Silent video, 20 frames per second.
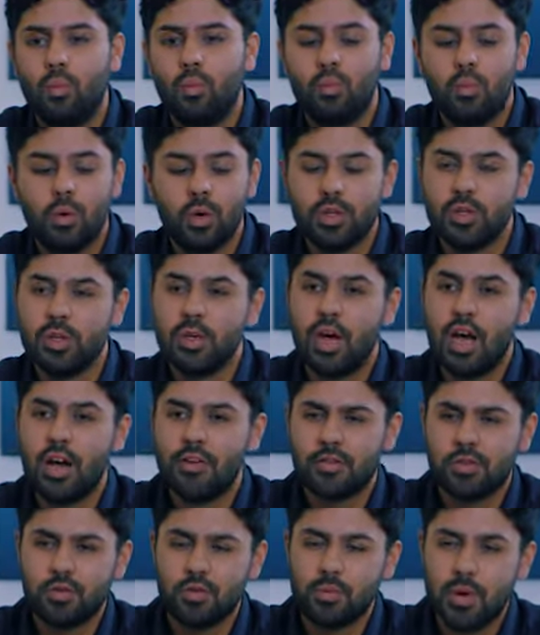Well, you
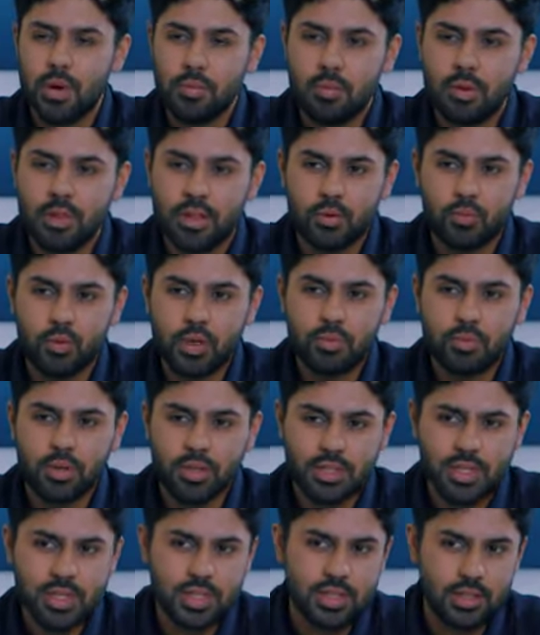have to remember that we
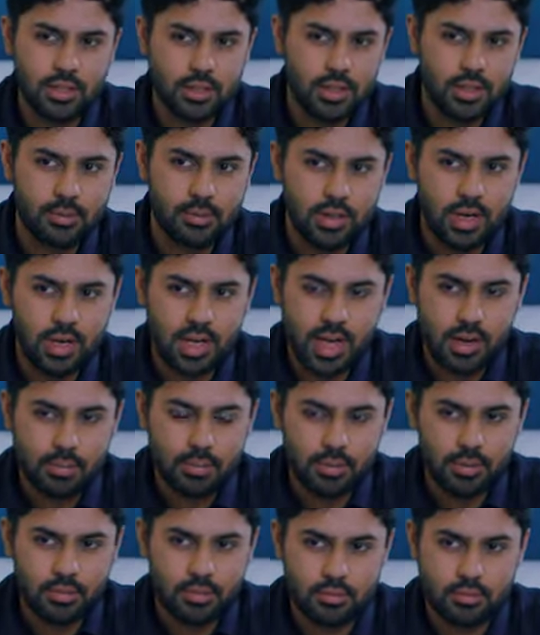predicted might
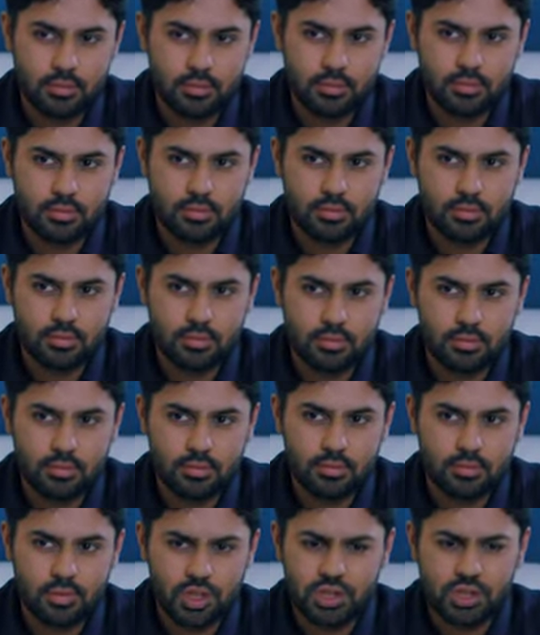happen.
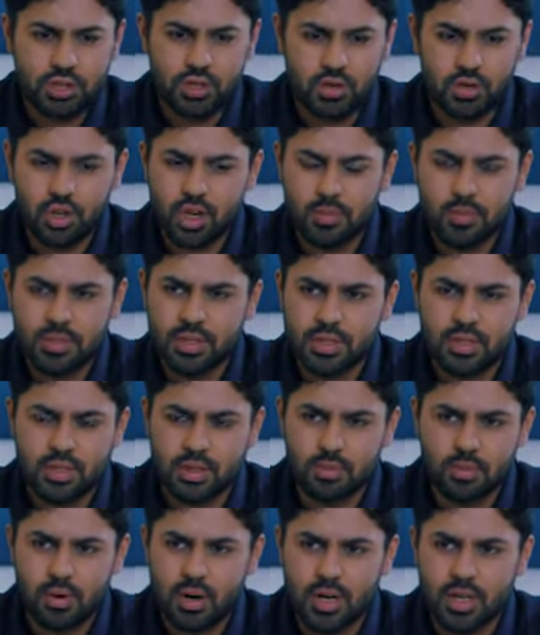This should not come as a
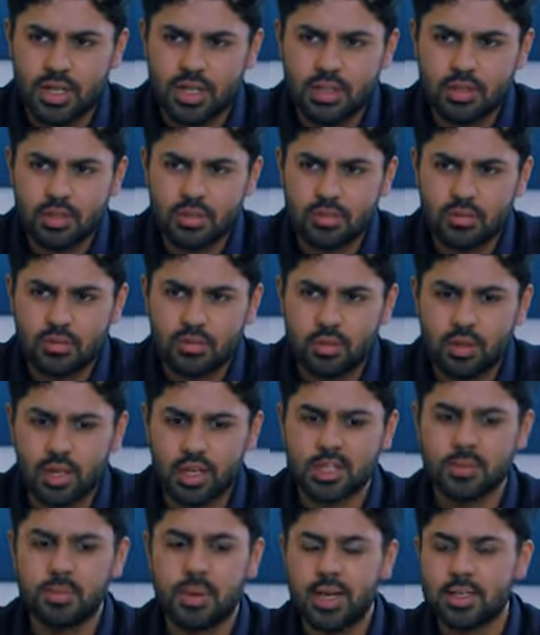surprise. We
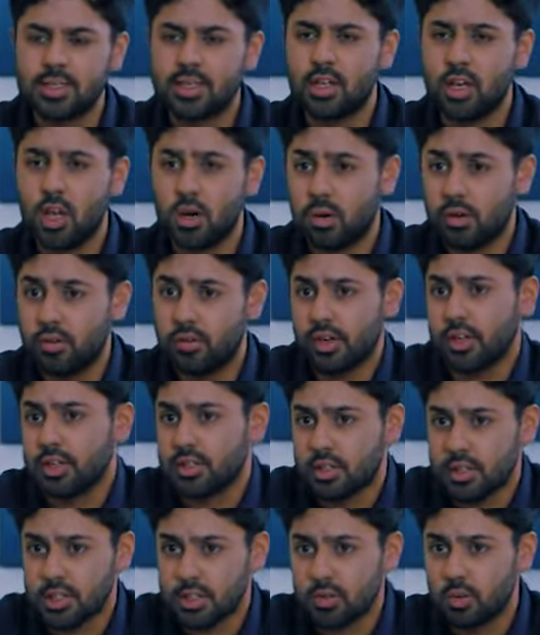expected lower
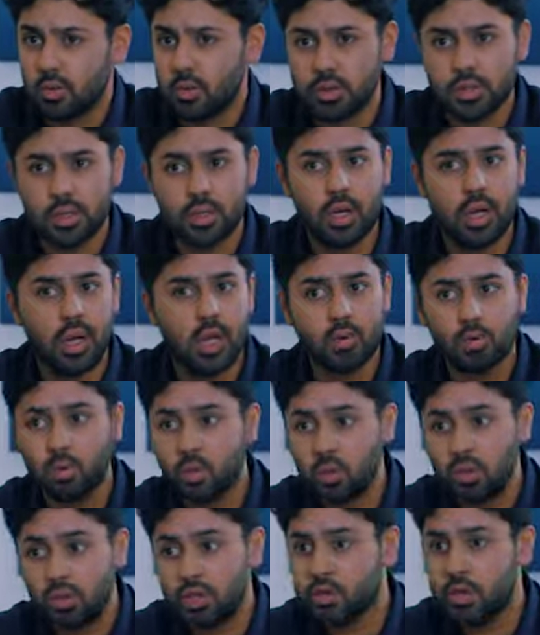figures this quarter and
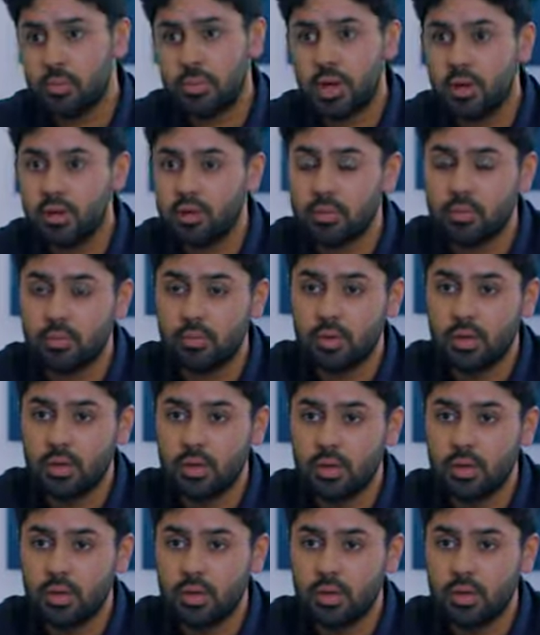warned you about them.